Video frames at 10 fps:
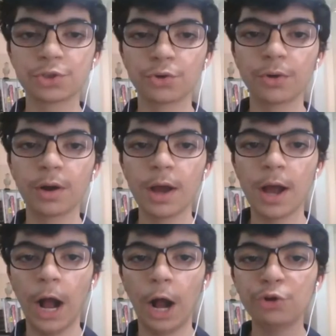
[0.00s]
So
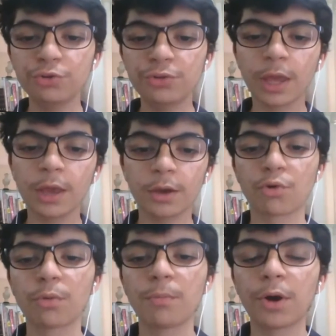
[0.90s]
how do you think
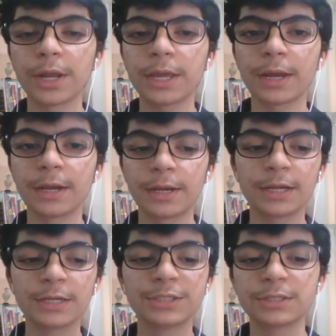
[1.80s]
robotic
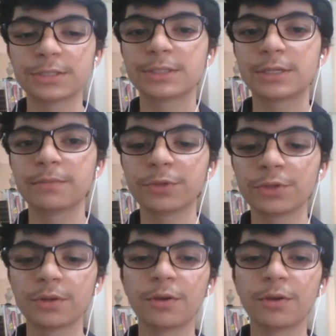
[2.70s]
intelligence systems